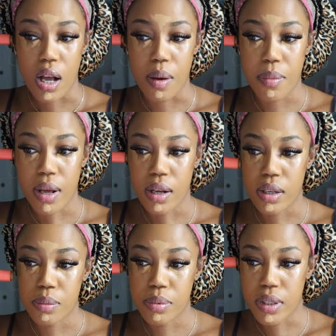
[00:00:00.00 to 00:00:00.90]
I'm not
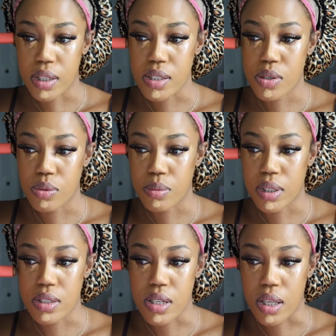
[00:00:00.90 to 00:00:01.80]
gonna bring it too
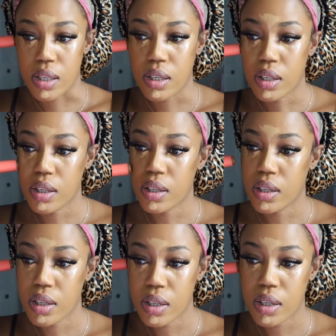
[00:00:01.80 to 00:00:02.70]
much in.
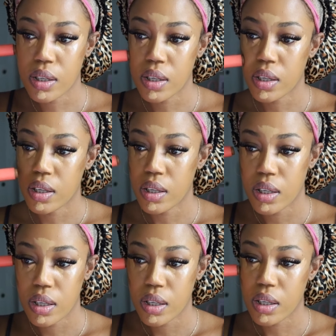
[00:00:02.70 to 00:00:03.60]
And
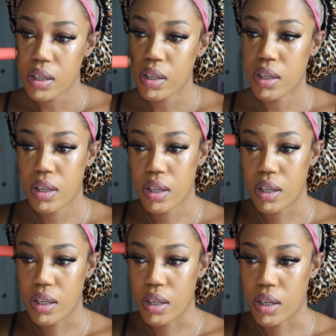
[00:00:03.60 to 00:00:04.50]

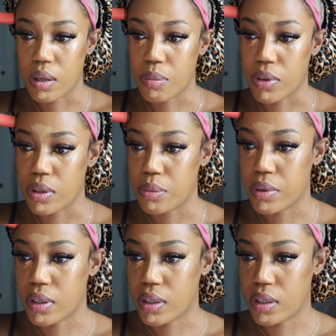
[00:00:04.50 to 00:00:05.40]
then I'm gonna
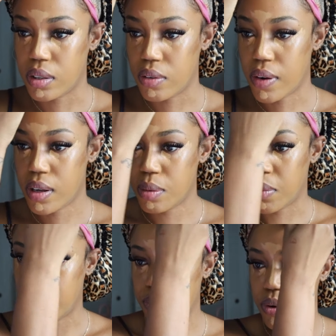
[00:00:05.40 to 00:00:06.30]
bring it around
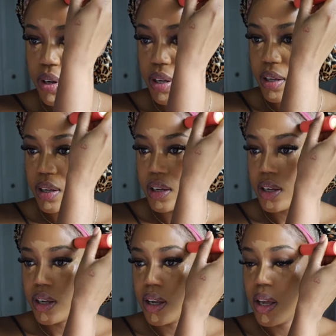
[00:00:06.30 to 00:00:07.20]
my forehead.
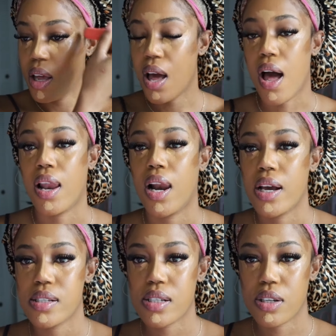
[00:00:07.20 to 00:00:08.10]
I
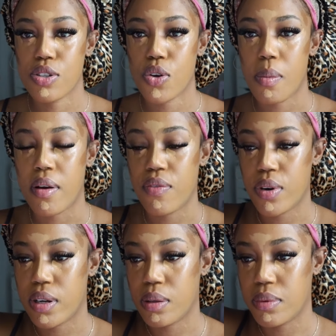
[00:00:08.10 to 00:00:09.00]
like to contour my
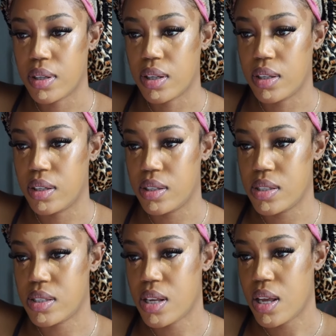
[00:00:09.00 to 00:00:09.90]
forehead
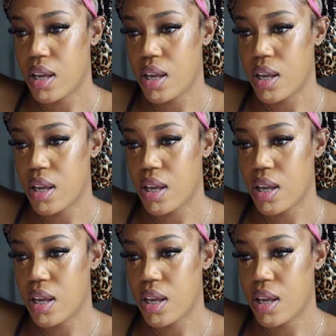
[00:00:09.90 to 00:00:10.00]
because